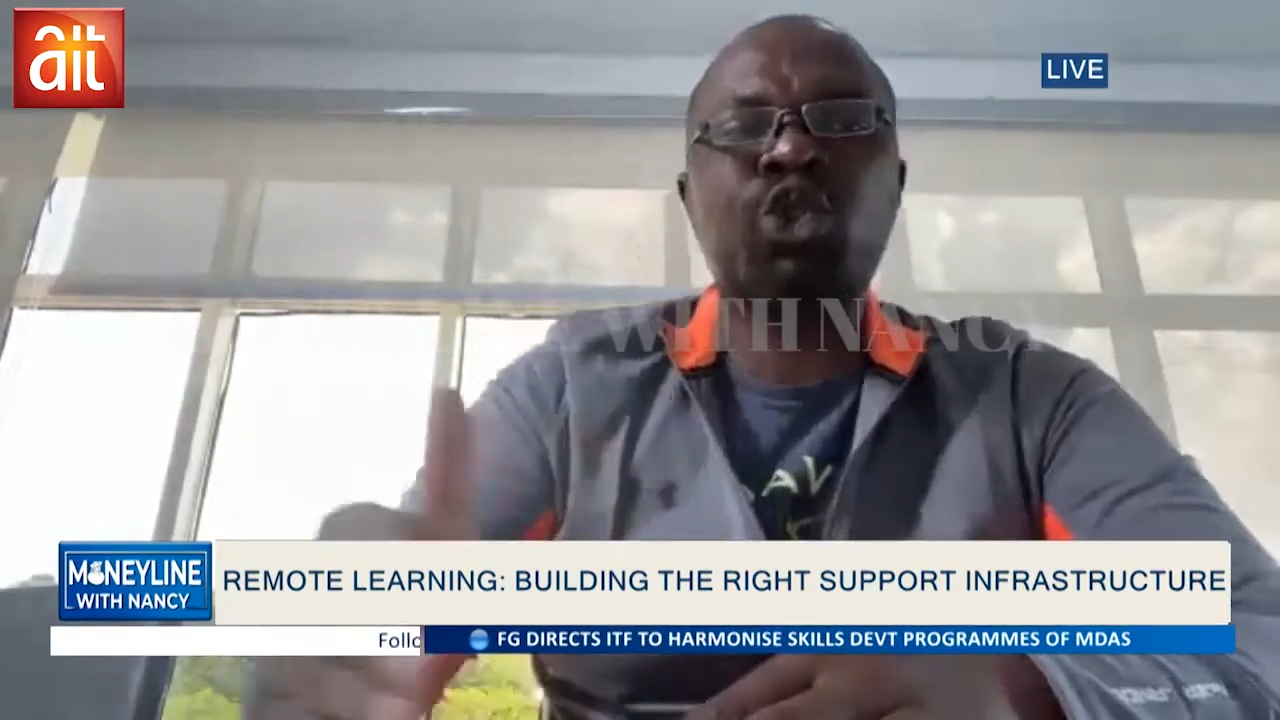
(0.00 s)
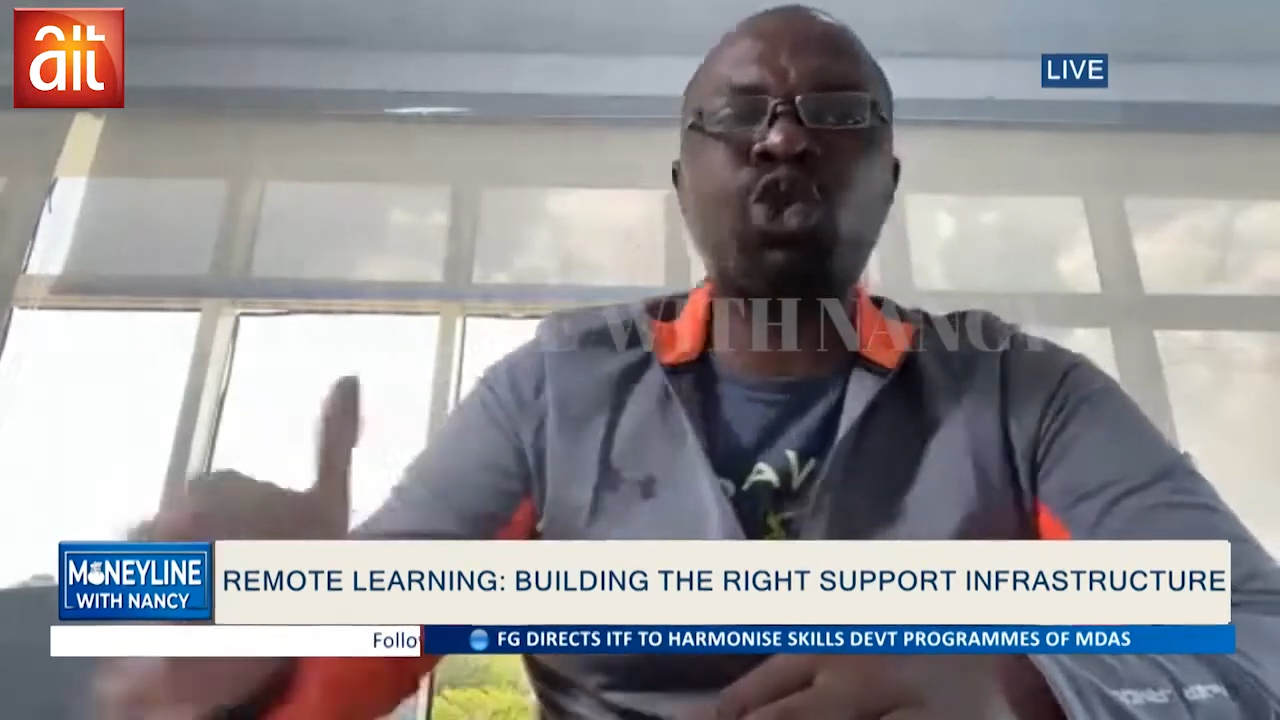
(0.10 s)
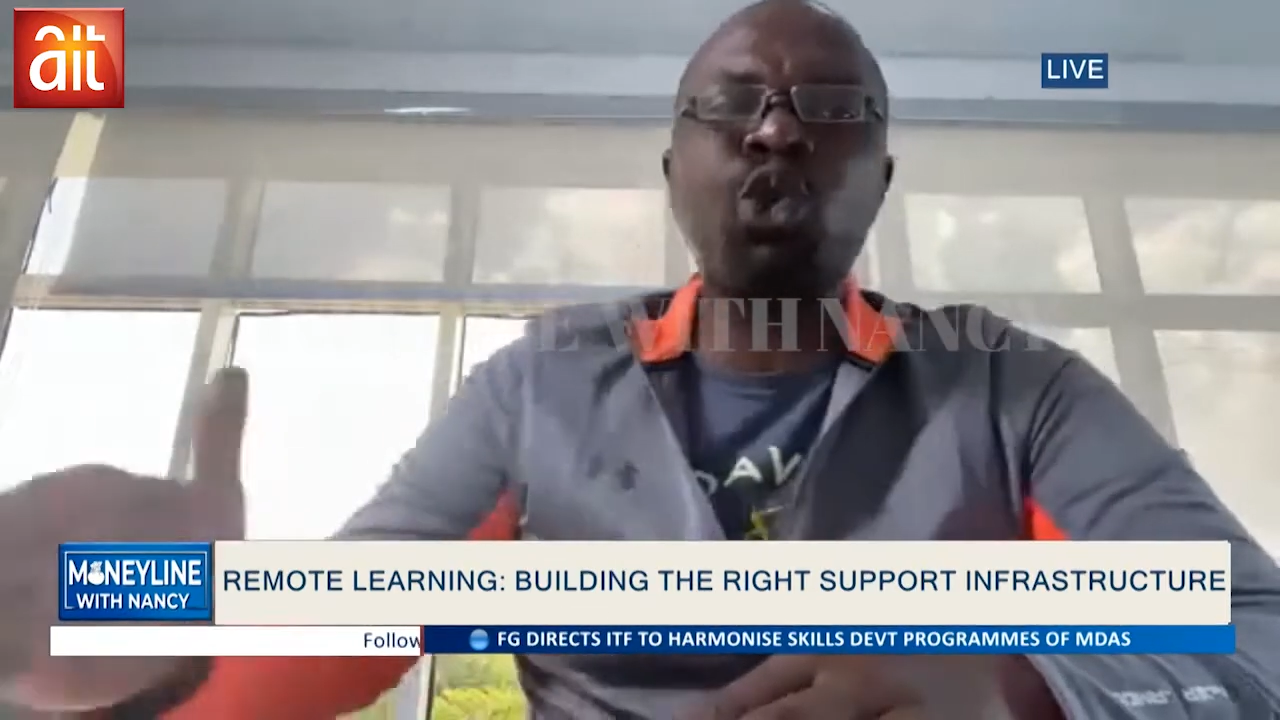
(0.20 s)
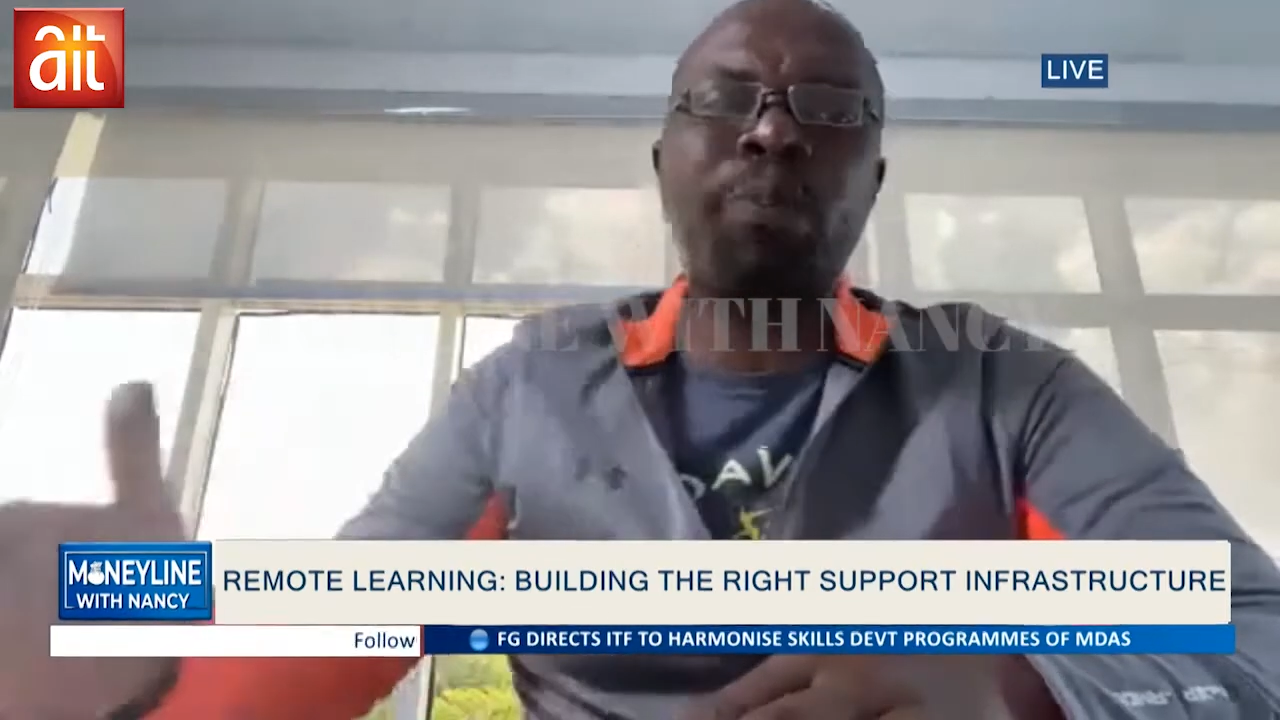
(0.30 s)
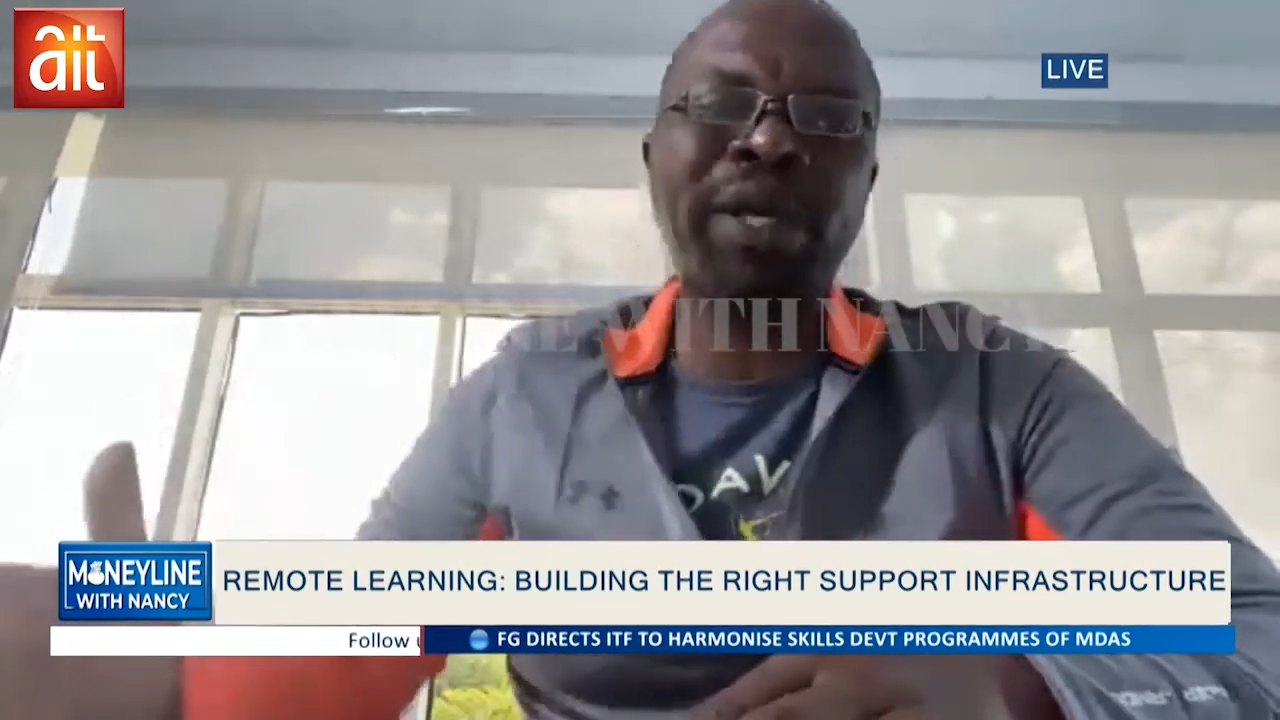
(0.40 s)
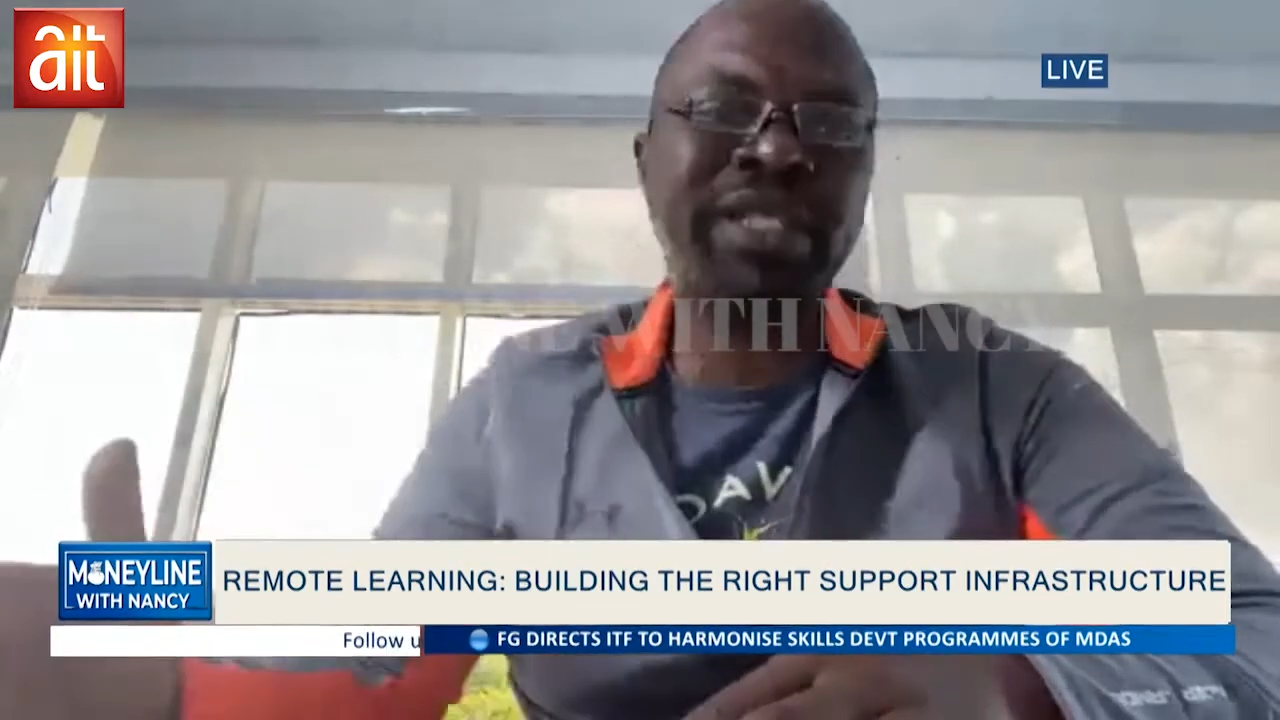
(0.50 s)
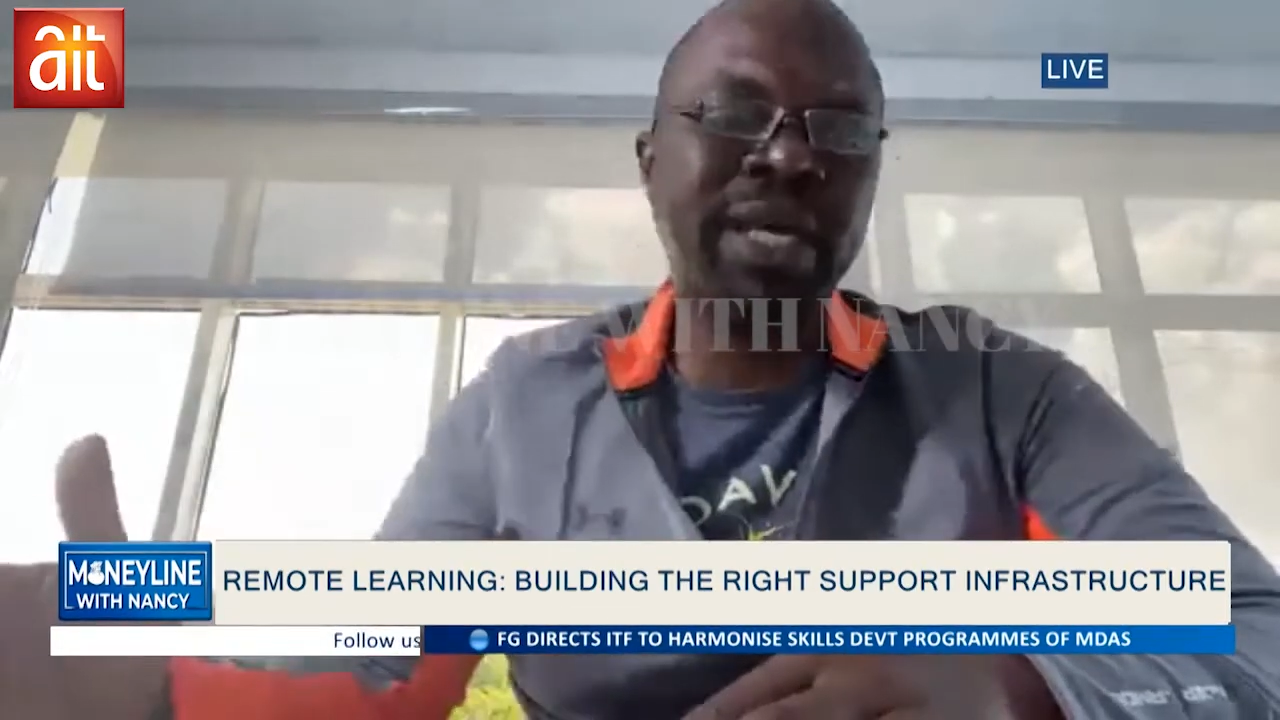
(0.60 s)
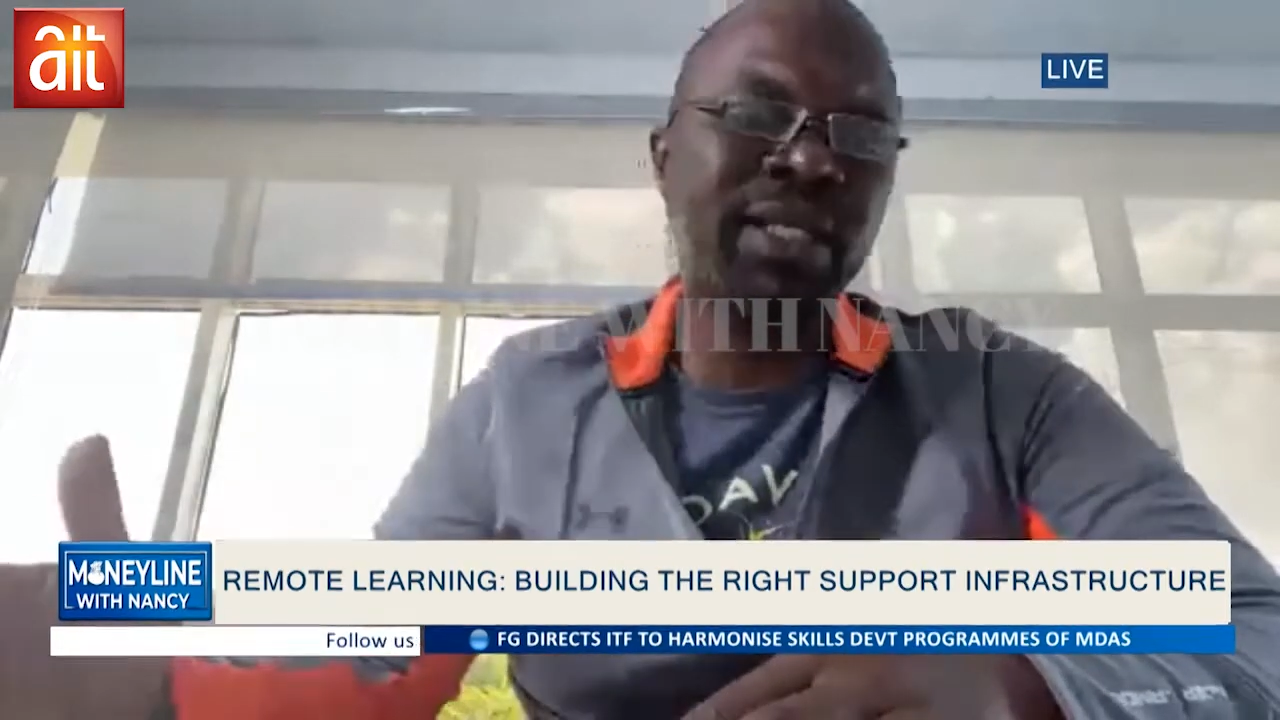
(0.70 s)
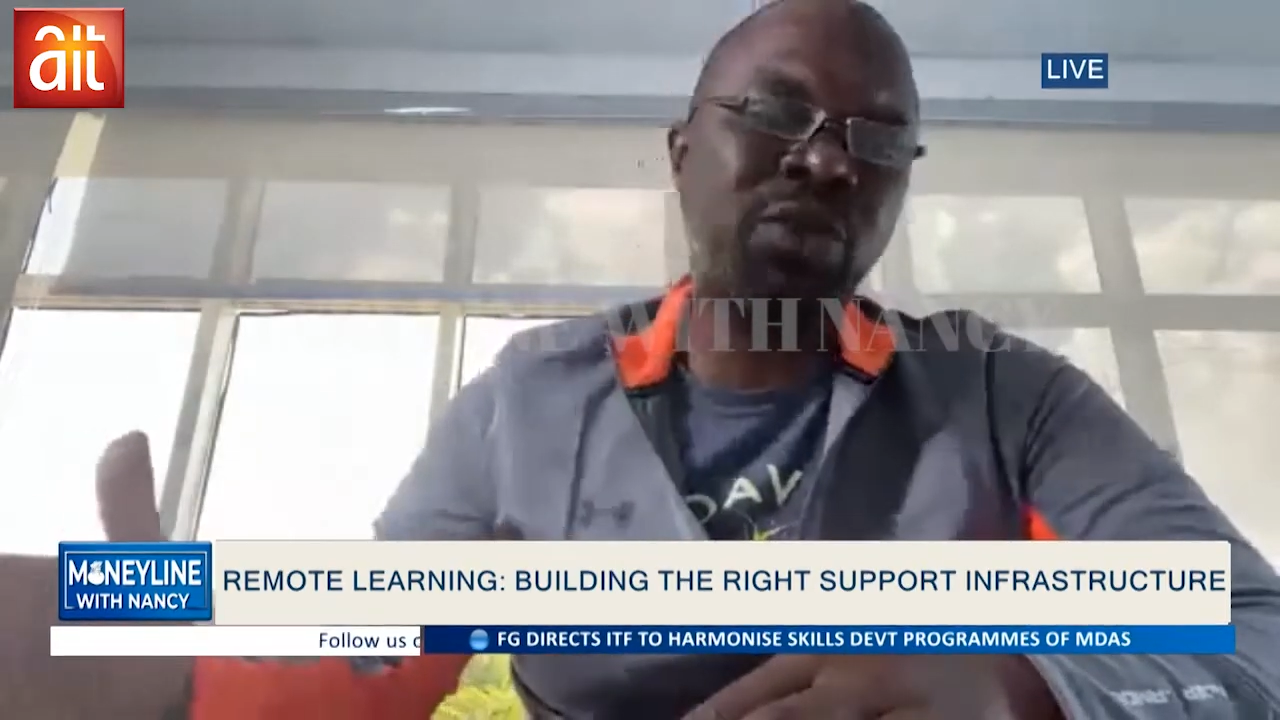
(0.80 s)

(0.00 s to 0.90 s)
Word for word: 2%